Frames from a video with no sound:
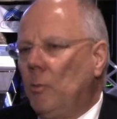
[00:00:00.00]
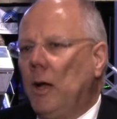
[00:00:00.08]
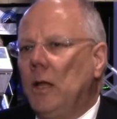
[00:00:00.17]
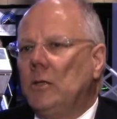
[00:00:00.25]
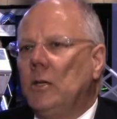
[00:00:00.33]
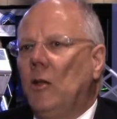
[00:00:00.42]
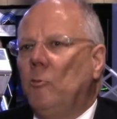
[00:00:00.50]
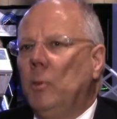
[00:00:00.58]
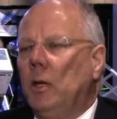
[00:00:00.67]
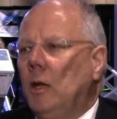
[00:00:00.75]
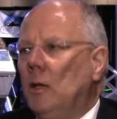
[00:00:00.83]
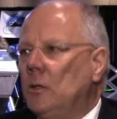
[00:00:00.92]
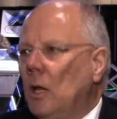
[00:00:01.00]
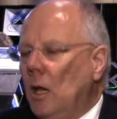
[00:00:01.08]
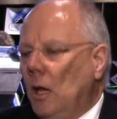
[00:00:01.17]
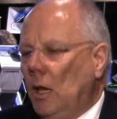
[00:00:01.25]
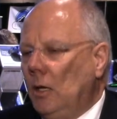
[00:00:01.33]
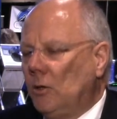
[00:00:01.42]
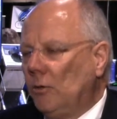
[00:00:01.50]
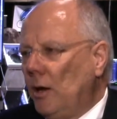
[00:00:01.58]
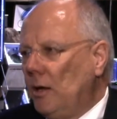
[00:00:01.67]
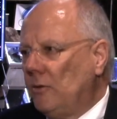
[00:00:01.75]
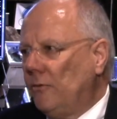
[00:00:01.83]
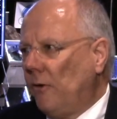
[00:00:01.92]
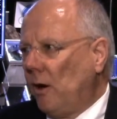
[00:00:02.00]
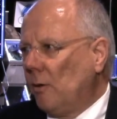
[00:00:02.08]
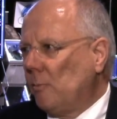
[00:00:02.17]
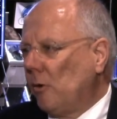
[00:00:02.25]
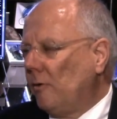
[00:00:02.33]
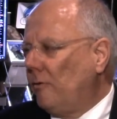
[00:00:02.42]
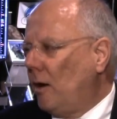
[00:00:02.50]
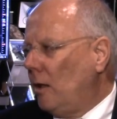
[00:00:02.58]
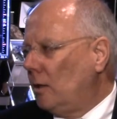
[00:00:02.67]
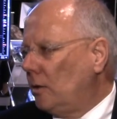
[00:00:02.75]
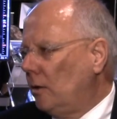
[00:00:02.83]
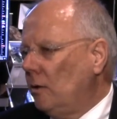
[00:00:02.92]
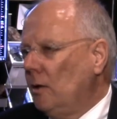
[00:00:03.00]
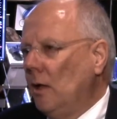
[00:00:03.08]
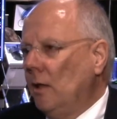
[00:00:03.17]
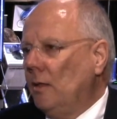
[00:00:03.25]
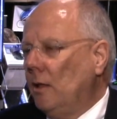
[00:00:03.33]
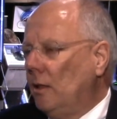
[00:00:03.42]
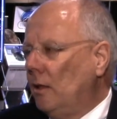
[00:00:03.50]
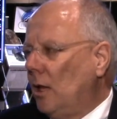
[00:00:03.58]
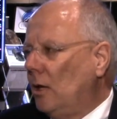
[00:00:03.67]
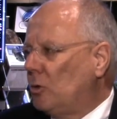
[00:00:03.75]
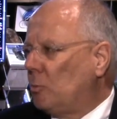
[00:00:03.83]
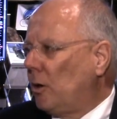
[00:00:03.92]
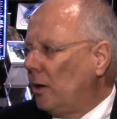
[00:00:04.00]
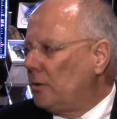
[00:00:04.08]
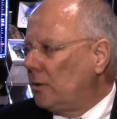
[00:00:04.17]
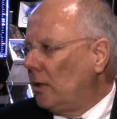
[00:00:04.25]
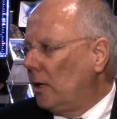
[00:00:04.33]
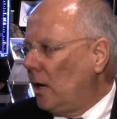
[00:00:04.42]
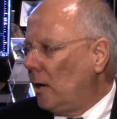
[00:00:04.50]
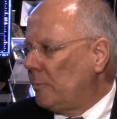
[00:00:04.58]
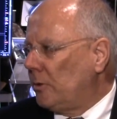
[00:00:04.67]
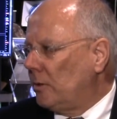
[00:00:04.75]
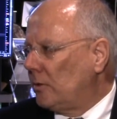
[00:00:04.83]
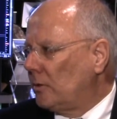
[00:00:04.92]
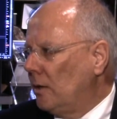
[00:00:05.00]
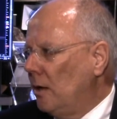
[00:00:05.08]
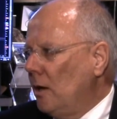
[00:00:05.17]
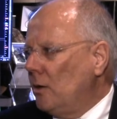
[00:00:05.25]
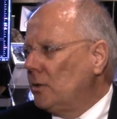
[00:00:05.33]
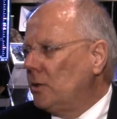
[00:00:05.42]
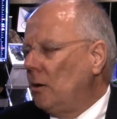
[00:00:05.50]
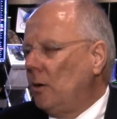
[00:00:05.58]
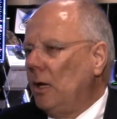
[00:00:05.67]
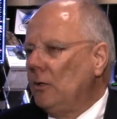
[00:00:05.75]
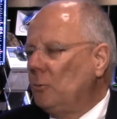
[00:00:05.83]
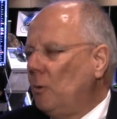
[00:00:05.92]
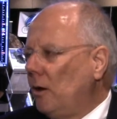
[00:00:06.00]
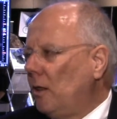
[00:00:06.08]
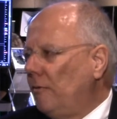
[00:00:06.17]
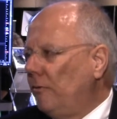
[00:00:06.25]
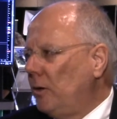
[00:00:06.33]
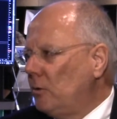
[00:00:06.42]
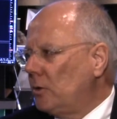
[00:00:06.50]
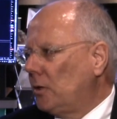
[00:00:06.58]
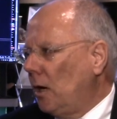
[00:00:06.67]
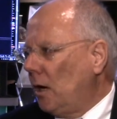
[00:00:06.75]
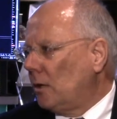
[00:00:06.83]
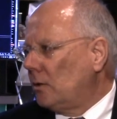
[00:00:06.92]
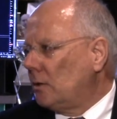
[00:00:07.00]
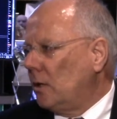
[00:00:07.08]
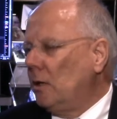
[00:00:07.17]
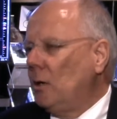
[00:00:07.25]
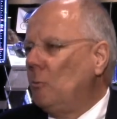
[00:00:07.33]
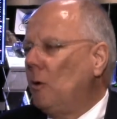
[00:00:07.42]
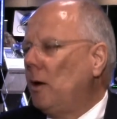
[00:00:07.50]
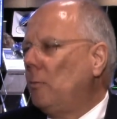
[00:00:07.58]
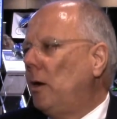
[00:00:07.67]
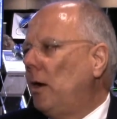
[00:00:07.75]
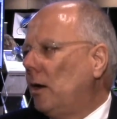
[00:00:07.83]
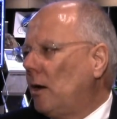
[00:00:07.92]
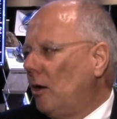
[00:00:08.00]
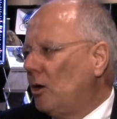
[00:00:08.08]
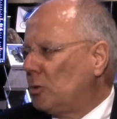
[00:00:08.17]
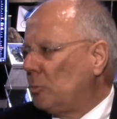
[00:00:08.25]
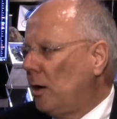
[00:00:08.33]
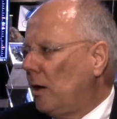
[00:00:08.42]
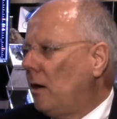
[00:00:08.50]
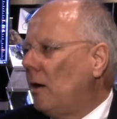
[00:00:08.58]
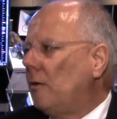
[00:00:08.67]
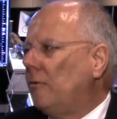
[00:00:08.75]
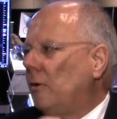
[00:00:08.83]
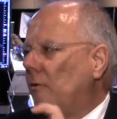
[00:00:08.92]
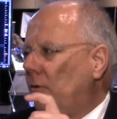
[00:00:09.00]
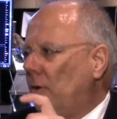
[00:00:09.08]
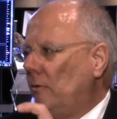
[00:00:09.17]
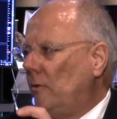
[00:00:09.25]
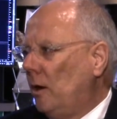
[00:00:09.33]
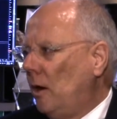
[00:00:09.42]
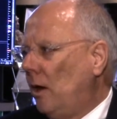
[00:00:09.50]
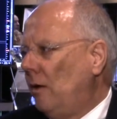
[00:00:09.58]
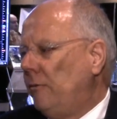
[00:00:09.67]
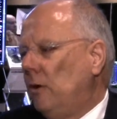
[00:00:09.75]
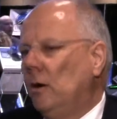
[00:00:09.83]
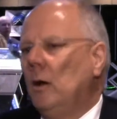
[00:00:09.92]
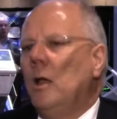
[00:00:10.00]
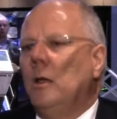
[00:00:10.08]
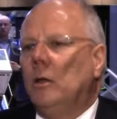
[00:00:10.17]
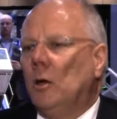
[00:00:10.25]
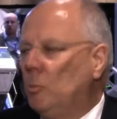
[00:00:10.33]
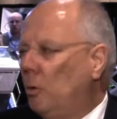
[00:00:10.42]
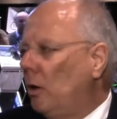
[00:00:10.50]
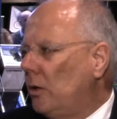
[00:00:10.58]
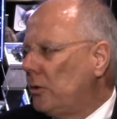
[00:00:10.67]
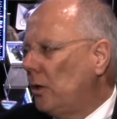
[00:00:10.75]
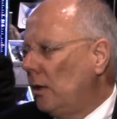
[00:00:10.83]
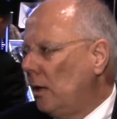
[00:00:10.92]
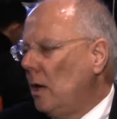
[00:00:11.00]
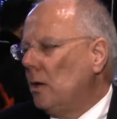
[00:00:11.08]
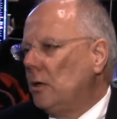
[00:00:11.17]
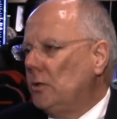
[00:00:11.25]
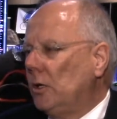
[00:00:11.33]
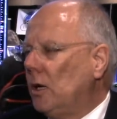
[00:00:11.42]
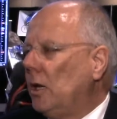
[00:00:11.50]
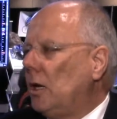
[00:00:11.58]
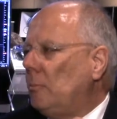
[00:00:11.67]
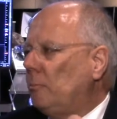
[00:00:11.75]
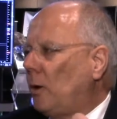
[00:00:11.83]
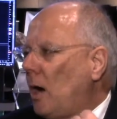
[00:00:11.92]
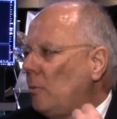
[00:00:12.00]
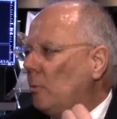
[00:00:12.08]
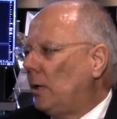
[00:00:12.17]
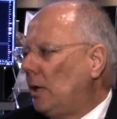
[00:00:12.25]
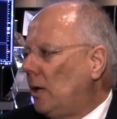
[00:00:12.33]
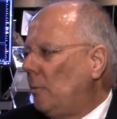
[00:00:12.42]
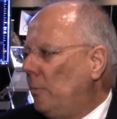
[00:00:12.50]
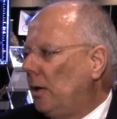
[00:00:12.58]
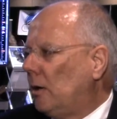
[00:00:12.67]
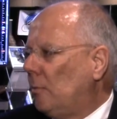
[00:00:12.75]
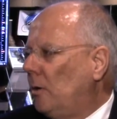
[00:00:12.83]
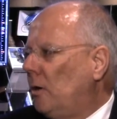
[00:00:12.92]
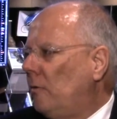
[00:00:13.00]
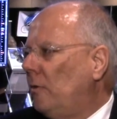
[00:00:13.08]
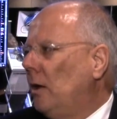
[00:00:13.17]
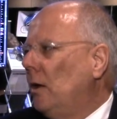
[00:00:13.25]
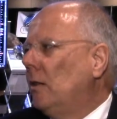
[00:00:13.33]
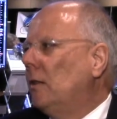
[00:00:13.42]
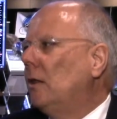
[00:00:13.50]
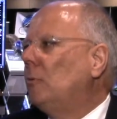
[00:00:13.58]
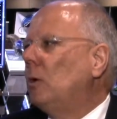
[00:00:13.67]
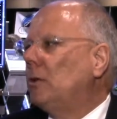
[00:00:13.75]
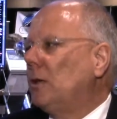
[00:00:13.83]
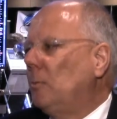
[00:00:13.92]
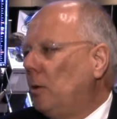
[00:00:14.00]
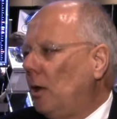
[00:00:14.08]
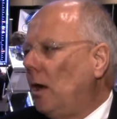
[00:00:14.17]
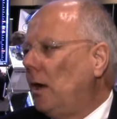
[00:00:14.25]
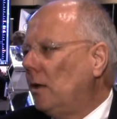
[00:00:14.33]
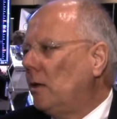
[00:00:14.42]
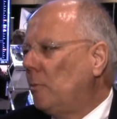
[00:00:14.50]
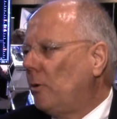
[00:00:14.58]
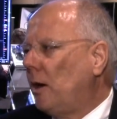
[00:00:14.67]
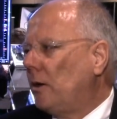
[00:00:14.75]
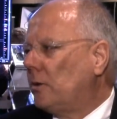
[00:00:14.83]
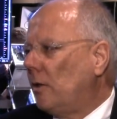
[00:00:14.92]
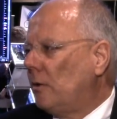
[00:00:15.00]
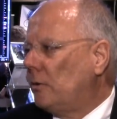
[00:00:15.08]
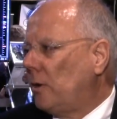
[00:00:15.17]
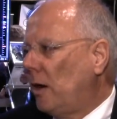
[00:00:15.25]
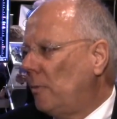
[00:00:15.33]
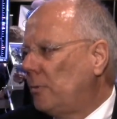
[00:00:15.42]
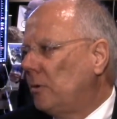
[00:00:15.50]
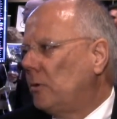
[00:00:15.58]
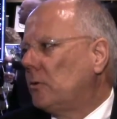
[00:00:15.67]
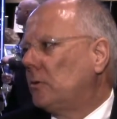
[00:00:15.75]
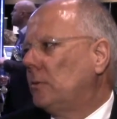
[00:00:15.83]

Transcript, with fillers: by itself because mm -hmm. it trades far more volatile than is priced in the options. So it's one of the few stocks that you want to buy a call spread on if you're if you're you're bullish on because you're going to get probably get a bigger move than what's implied in the price of those options.